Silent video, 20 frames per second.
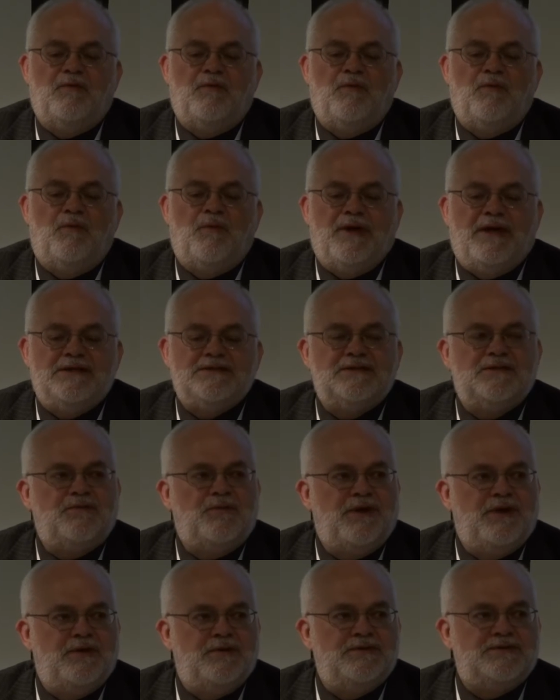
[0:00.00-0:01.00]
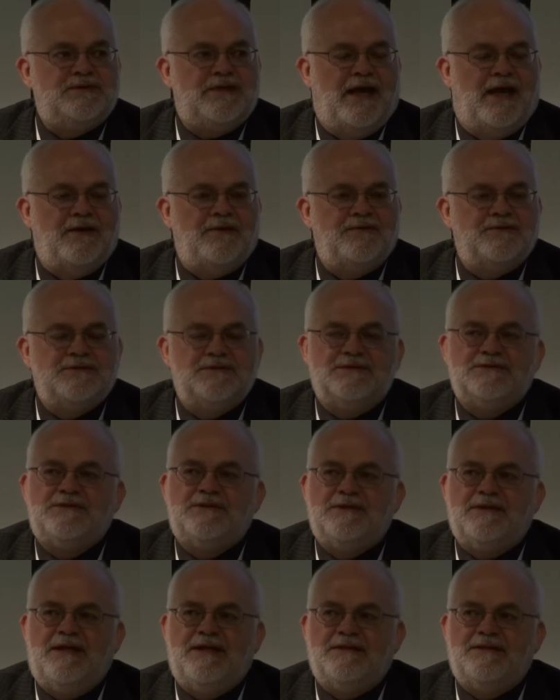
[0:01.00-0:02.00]
the reason we use standards is
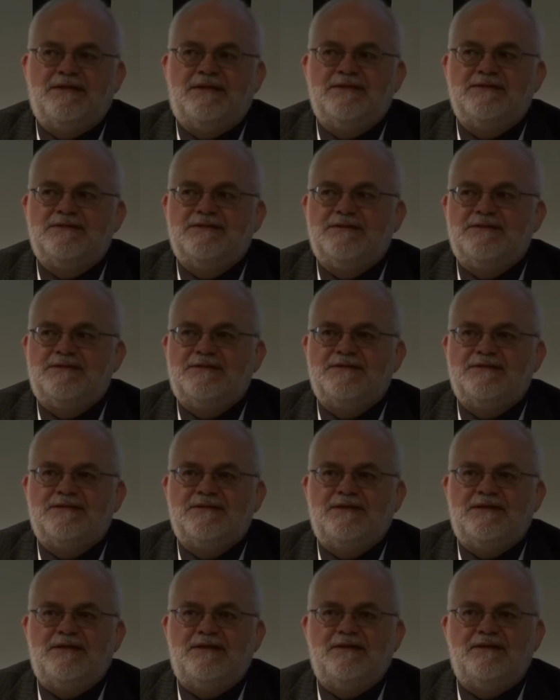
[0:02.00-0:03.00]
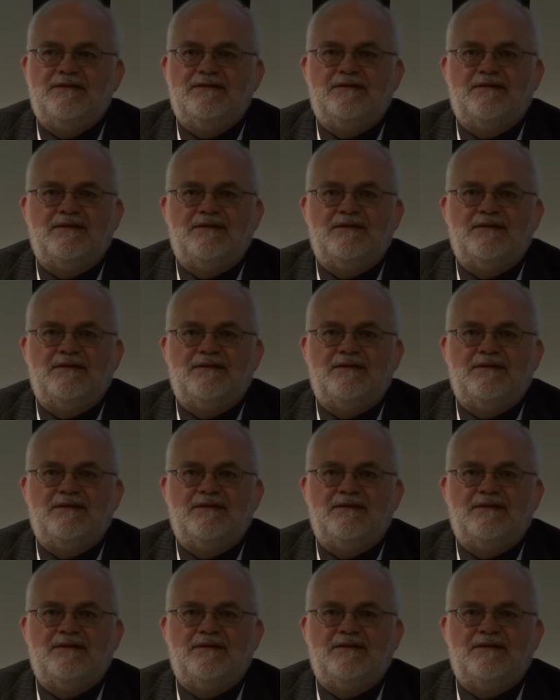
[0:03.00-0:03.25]
to get the consistency